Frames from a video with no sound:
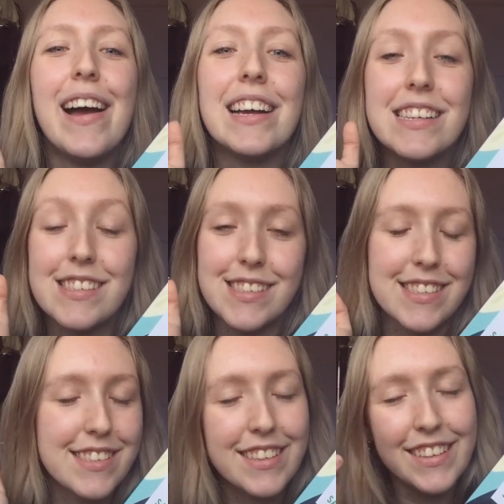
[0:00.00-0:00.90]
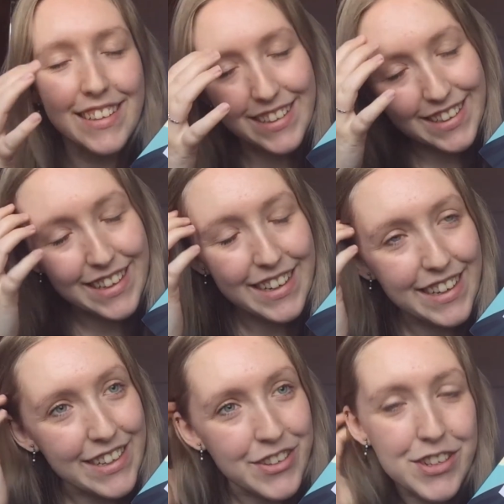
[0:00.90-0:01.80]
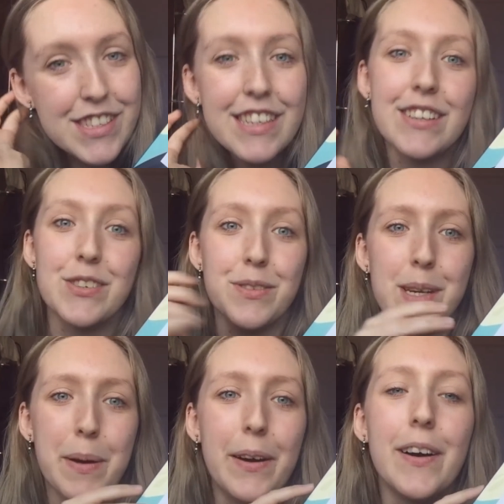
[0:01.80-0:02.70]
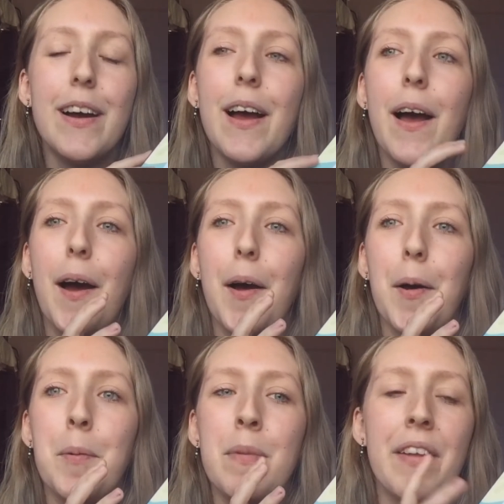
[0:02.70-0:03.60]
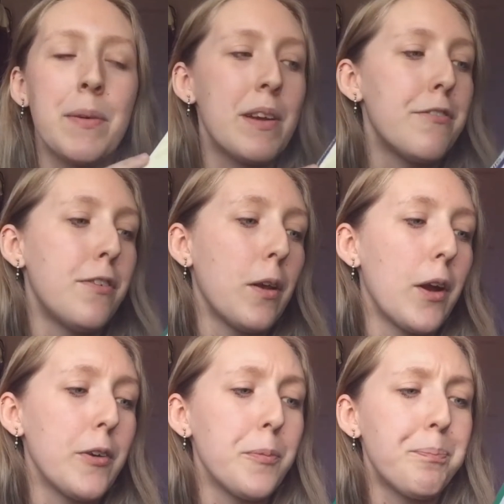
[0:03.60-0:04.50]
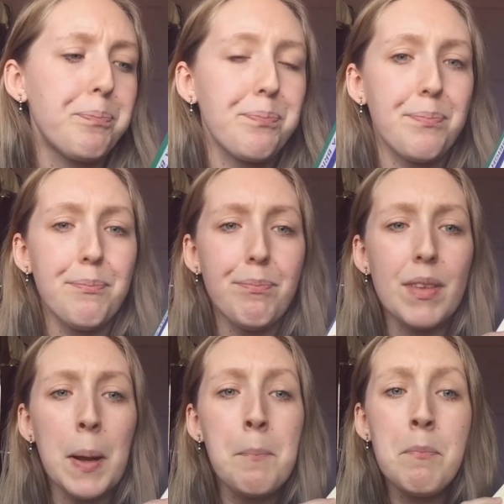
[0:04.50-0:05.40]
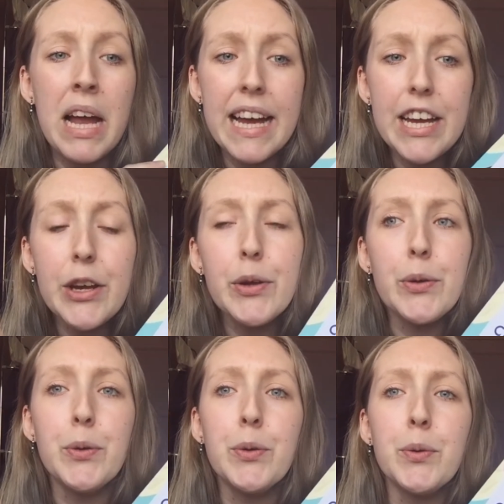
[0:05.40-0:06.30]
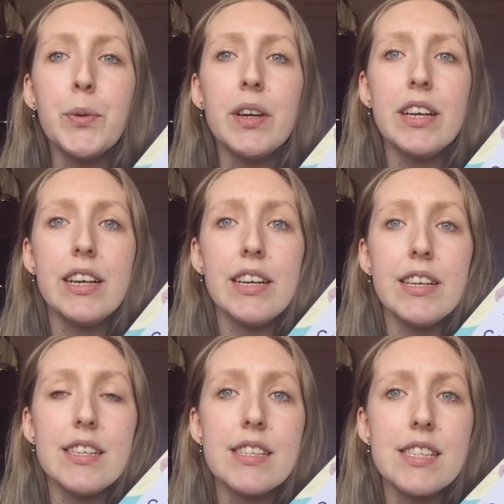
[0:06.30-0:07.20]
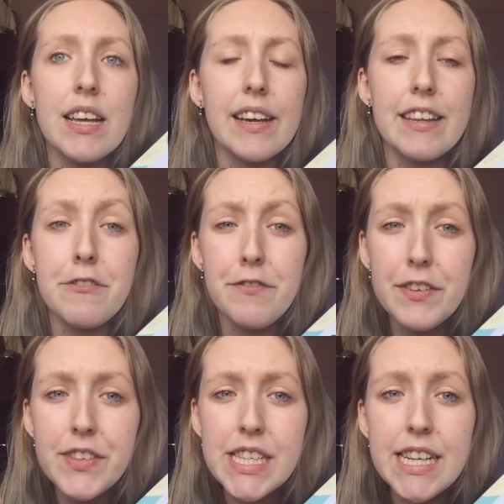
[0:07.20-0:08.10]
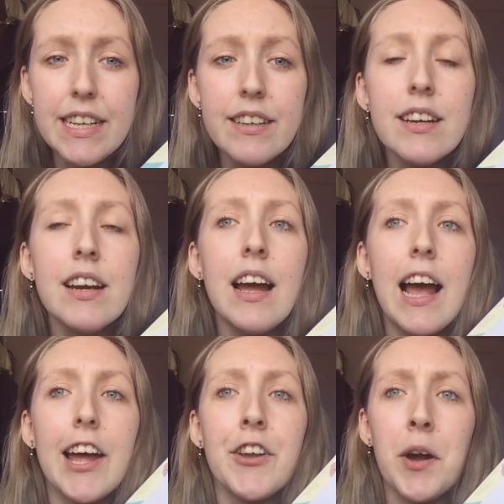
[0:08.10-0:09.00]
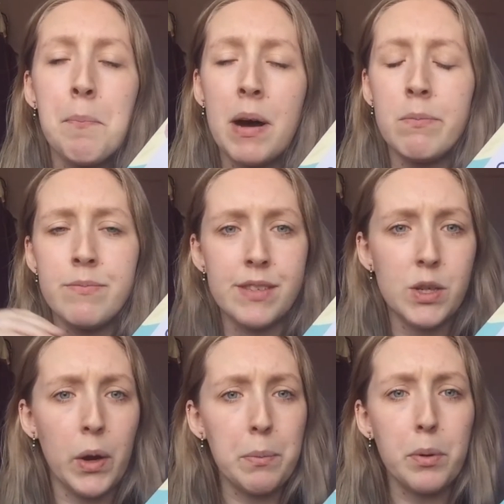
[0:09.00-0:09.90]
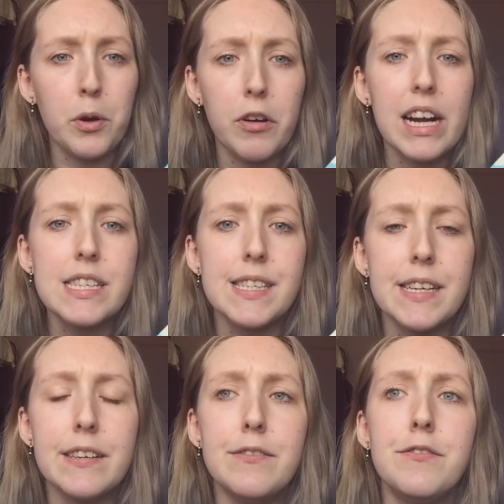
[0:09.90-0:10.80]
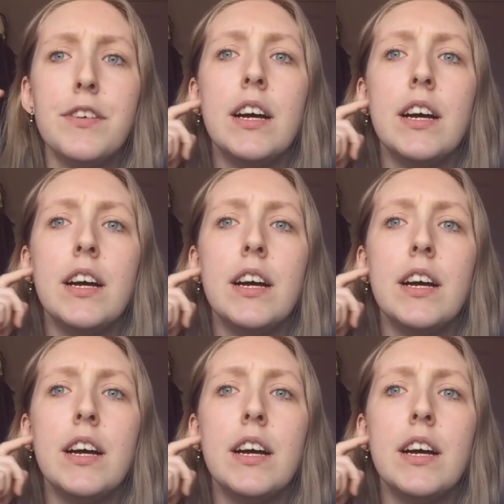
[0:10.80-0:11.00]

is interesting to read about. And then we follow May, who is I think 15, and her mum's quite progressive.